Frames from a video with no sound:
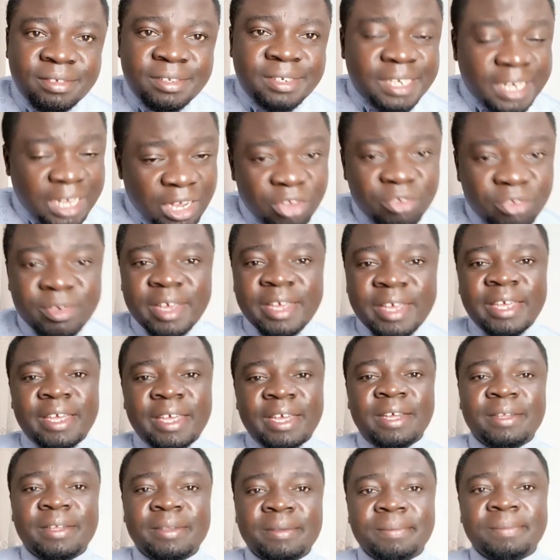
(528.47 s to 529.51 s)
Now you are
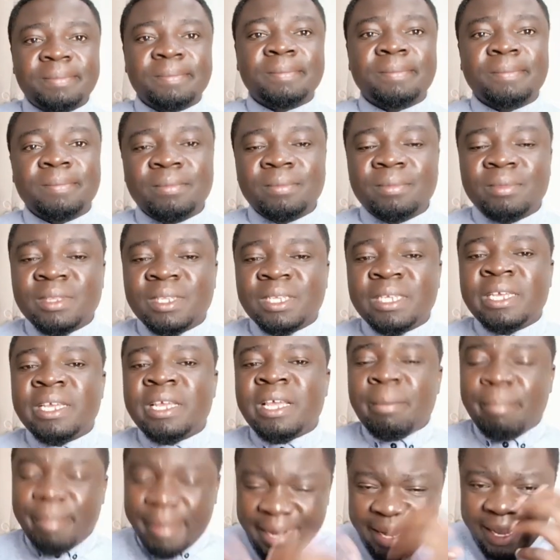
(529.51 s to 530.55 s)
here.
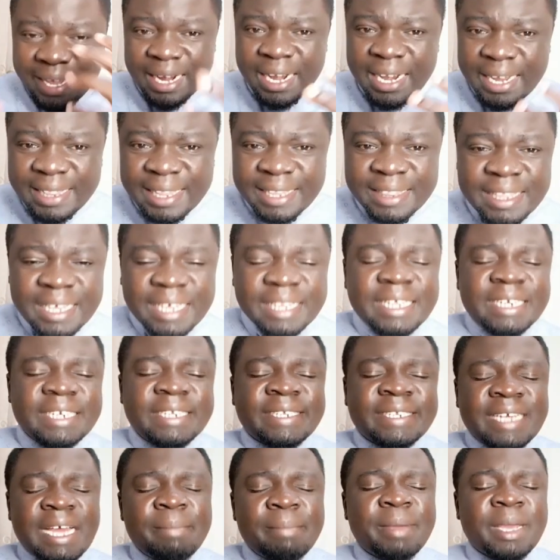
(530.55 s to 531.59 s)
But again, another thing that
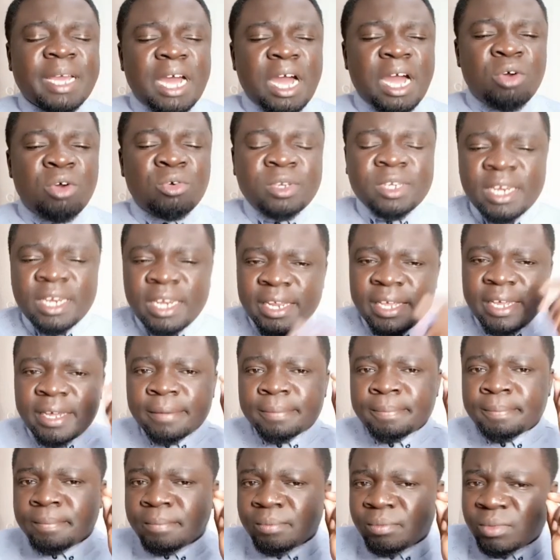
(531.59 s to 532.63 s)
is coming out
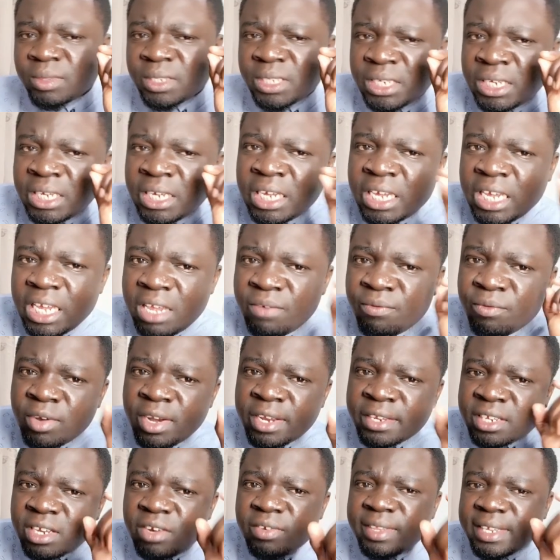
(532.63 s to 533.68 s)
clear, if you
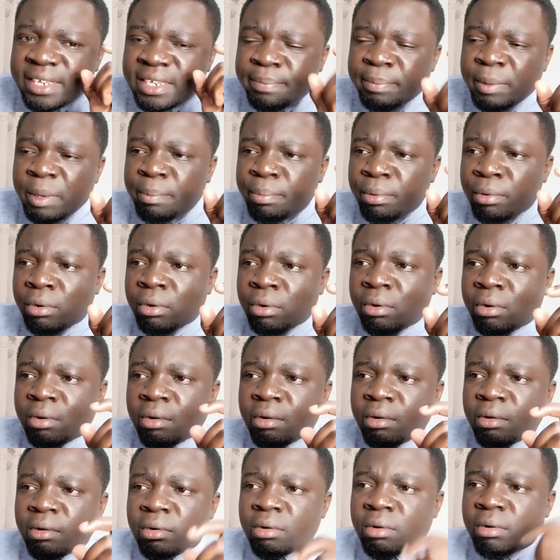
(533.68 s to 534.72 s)
listen to these
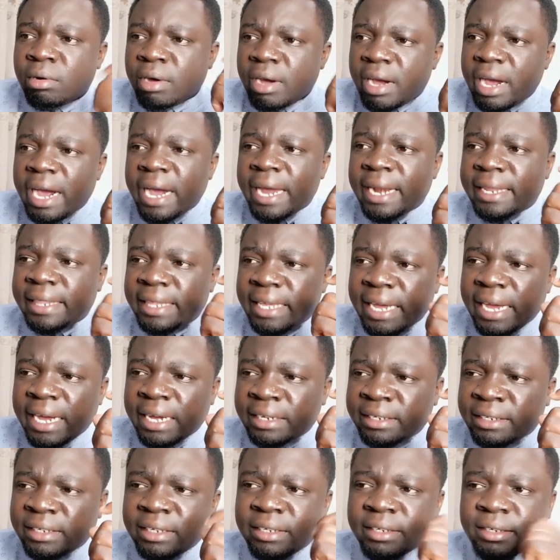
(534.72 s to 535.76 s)
people and their
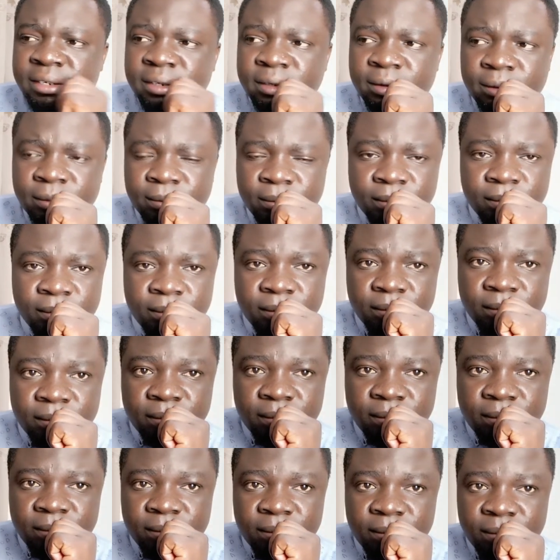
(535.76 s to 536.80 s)
accent,
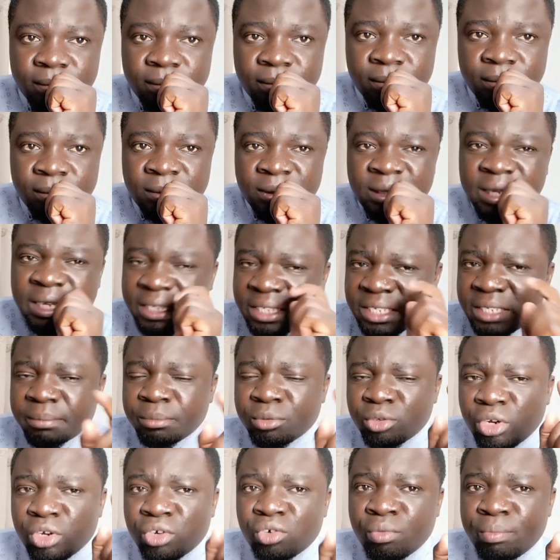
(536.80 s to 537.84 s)
they seem
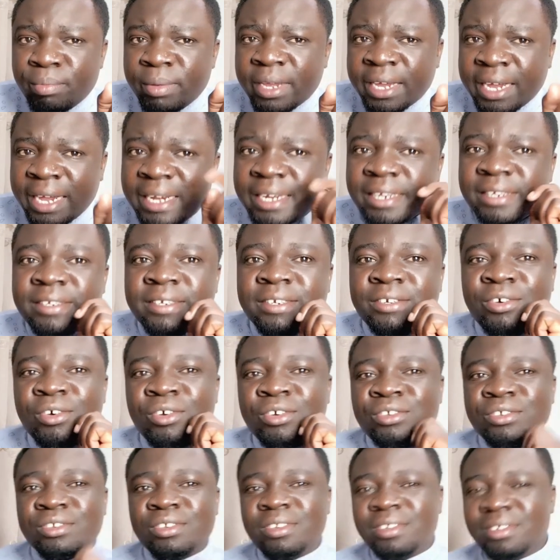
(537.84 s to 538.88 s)
not to be challenging
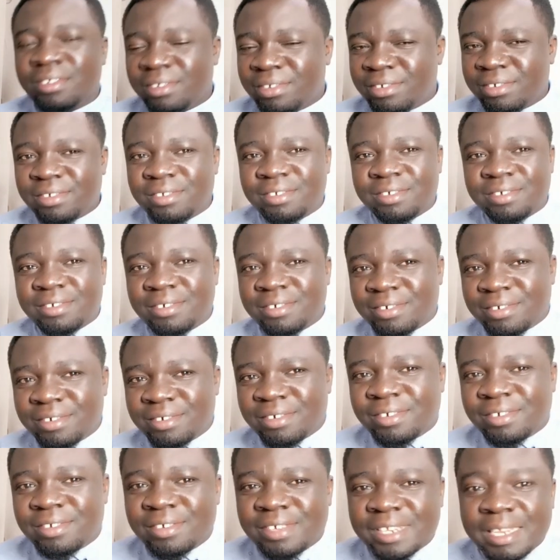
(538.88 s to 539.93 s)
also,
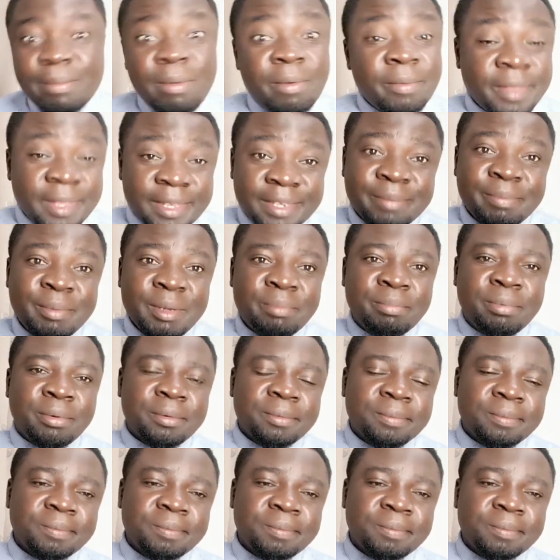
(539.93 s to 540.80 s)
some of these people.